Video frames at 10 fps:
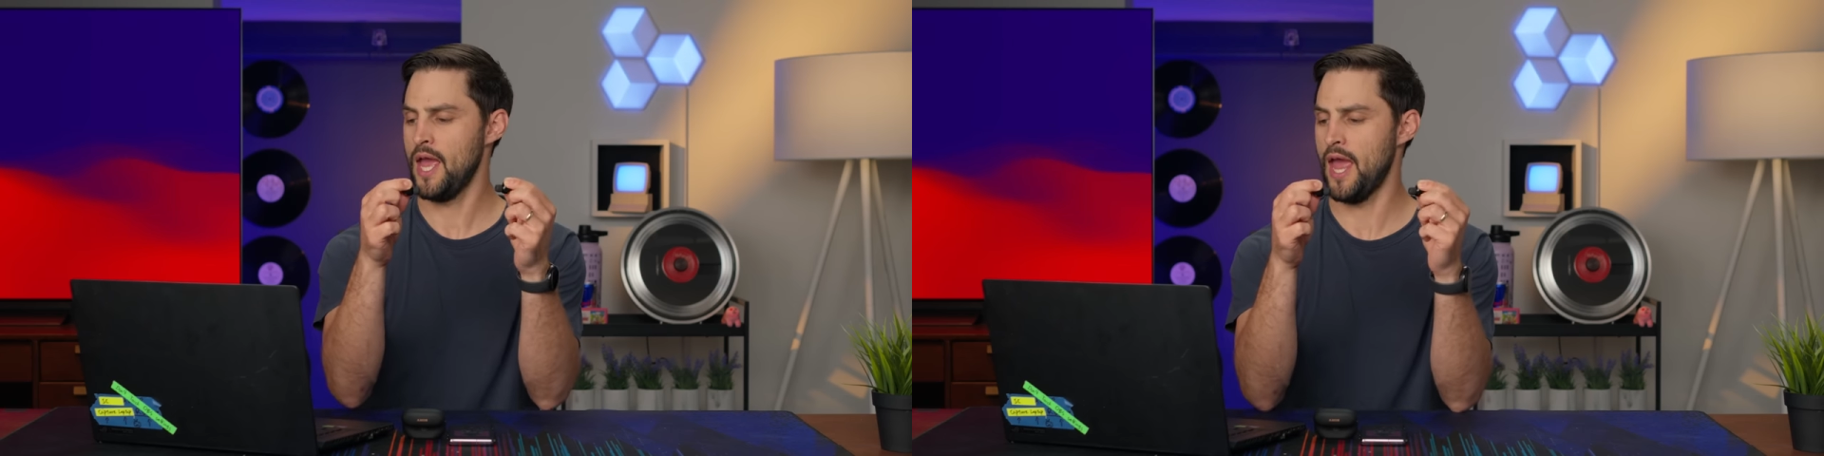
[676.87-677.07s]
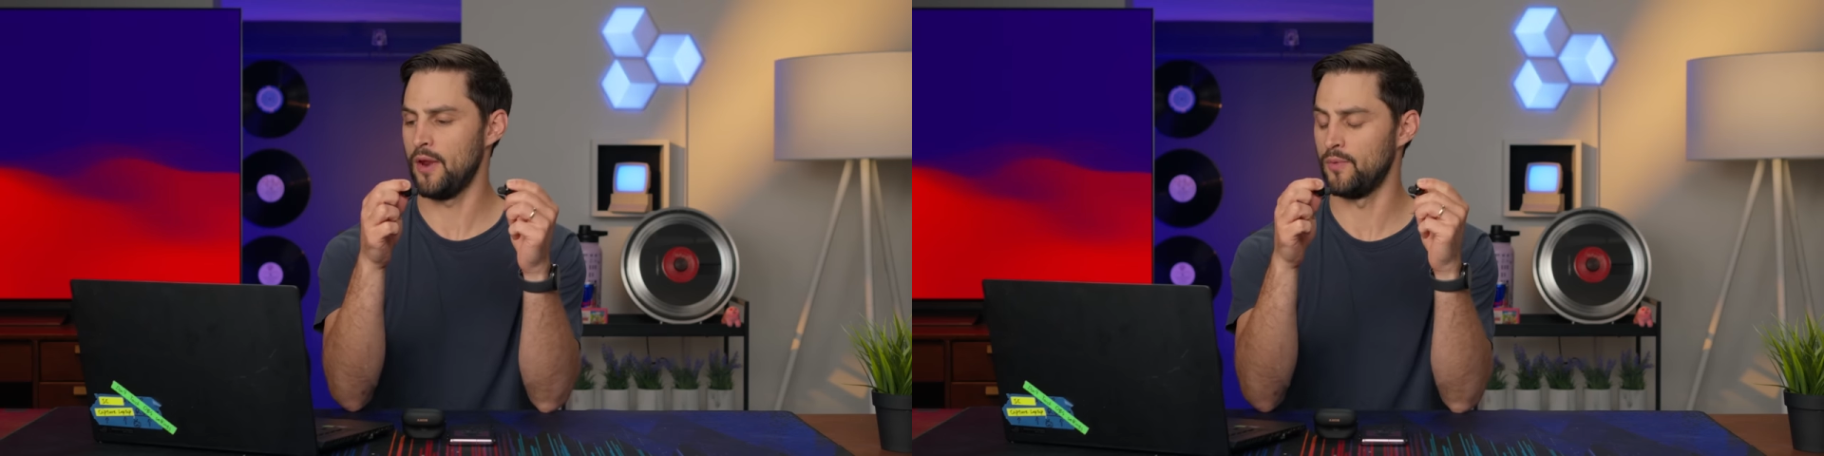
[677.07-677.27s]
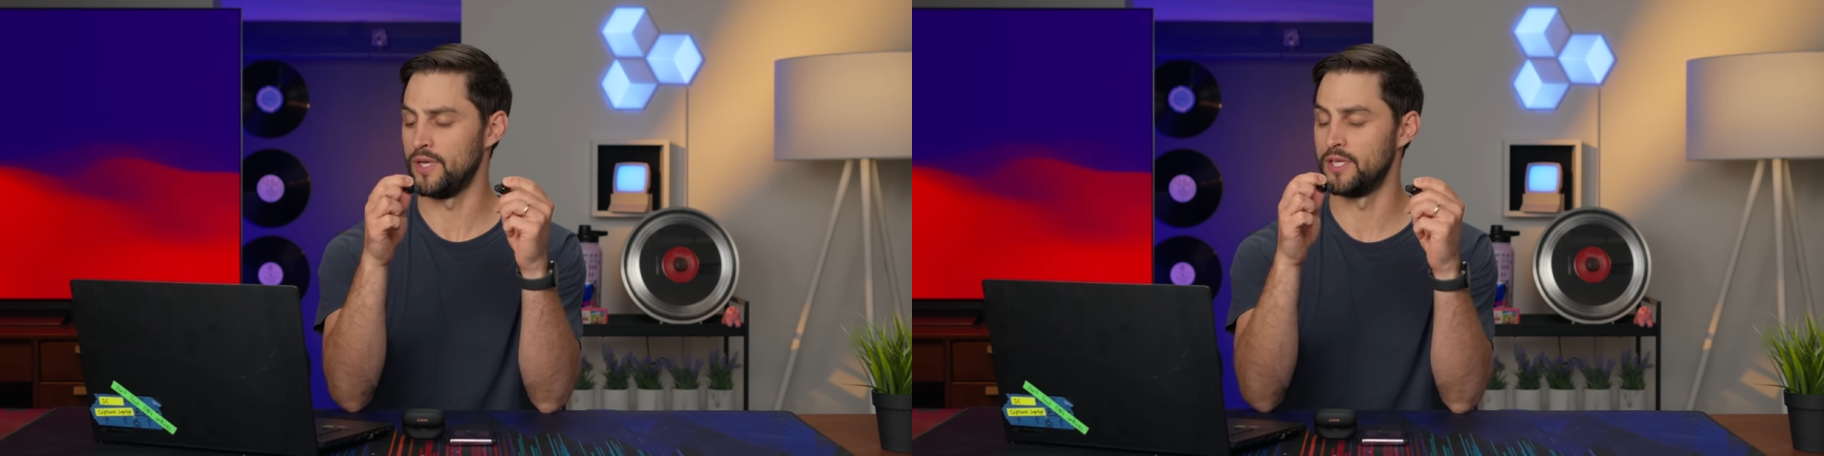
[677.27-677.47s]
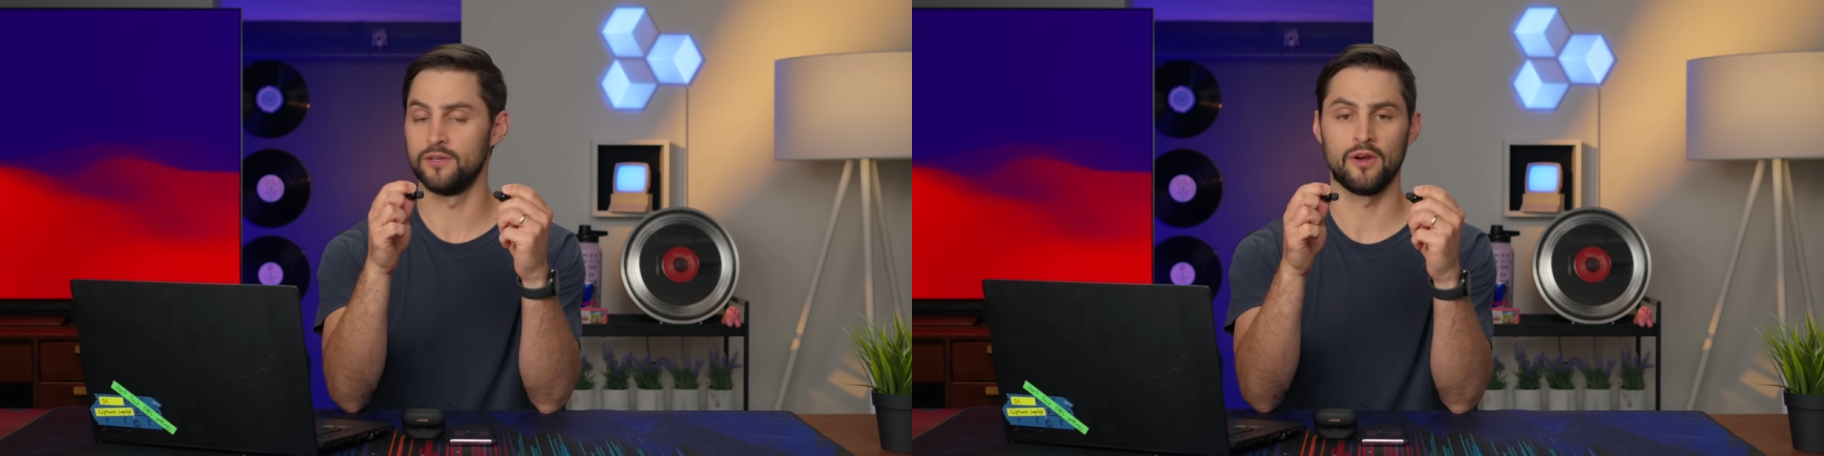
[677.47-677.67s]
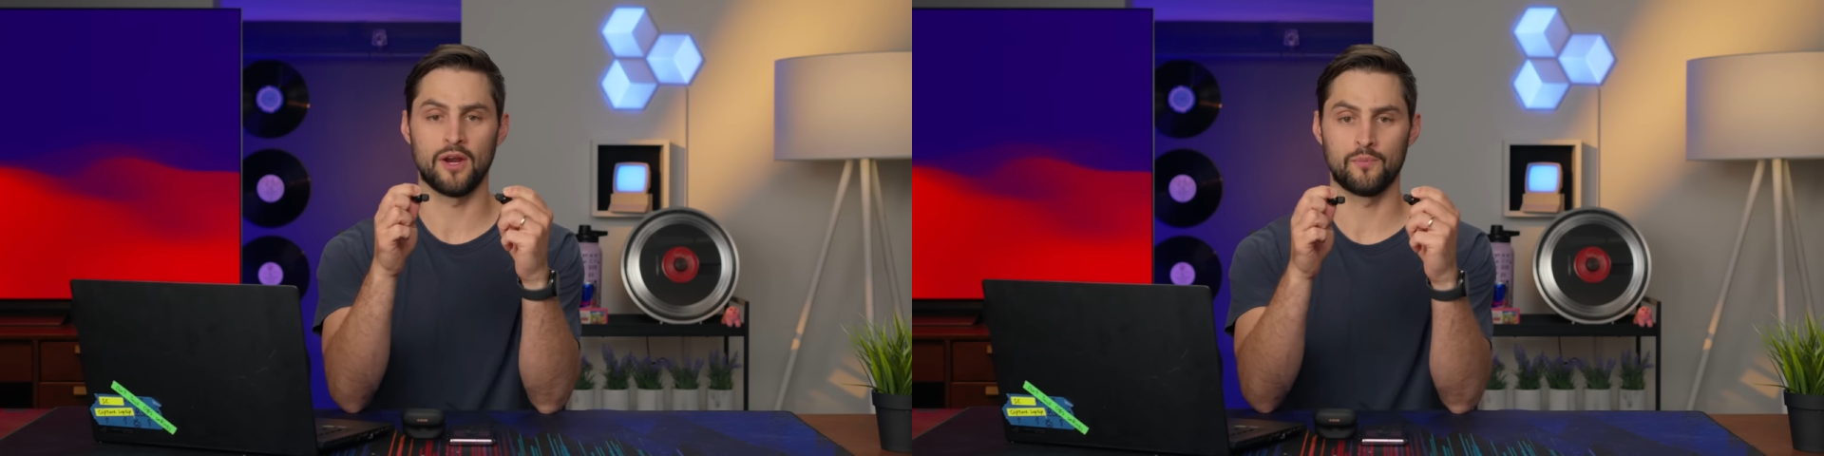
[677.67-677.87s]
and we
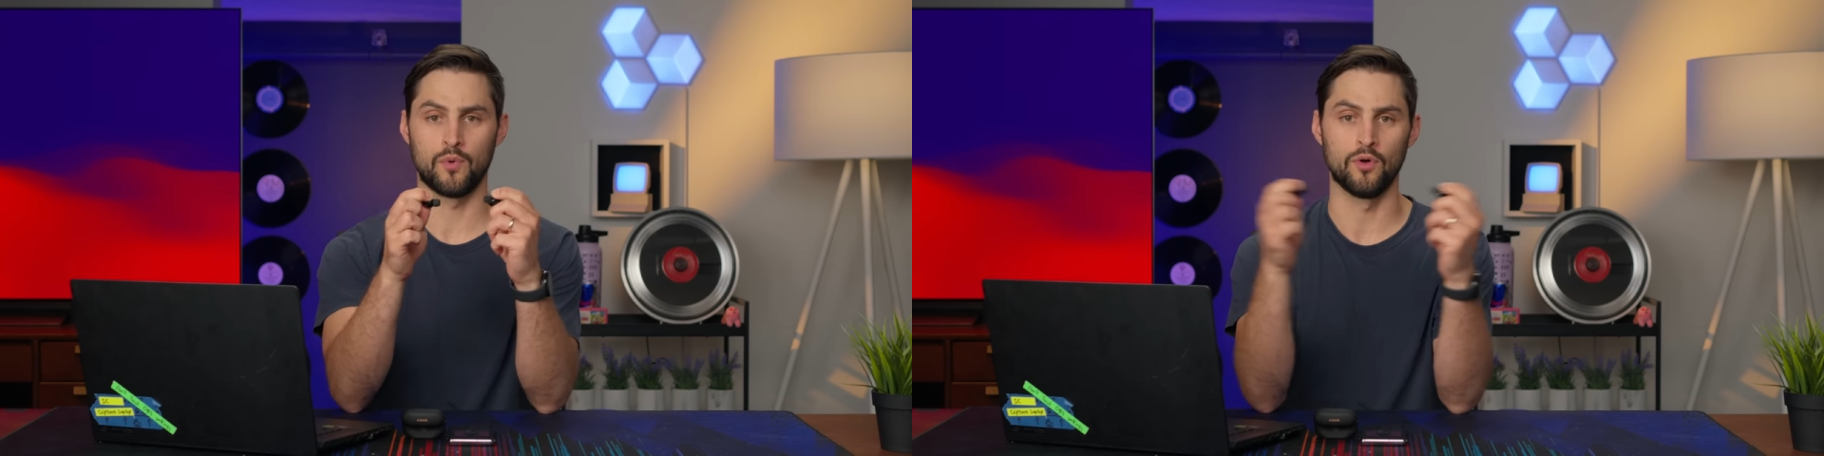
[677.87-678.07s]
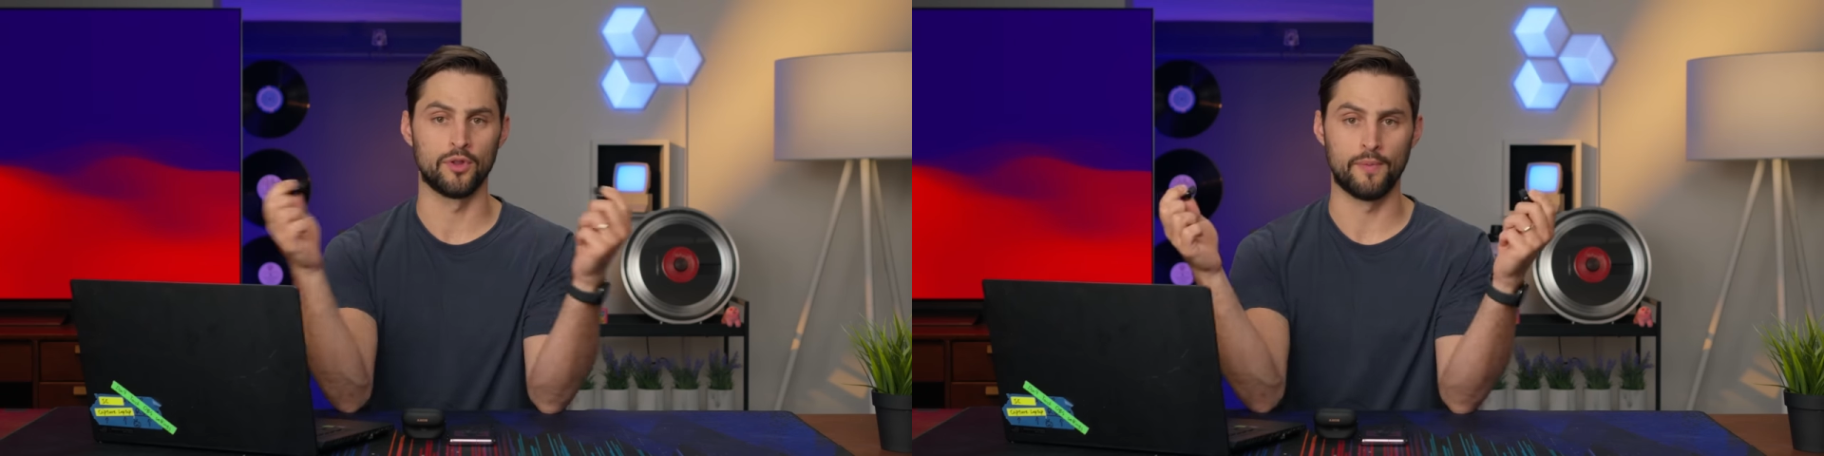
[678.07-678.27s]
did not pull